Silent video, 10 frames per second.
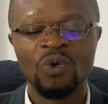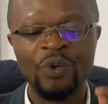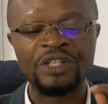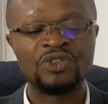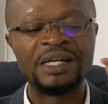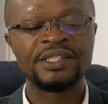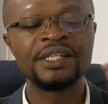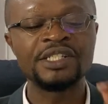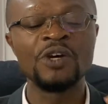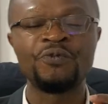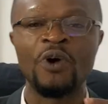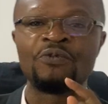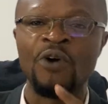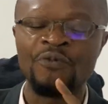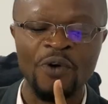we transitioned
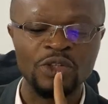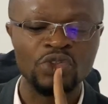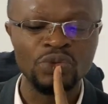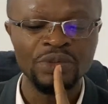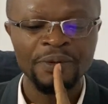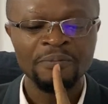from 4-4-2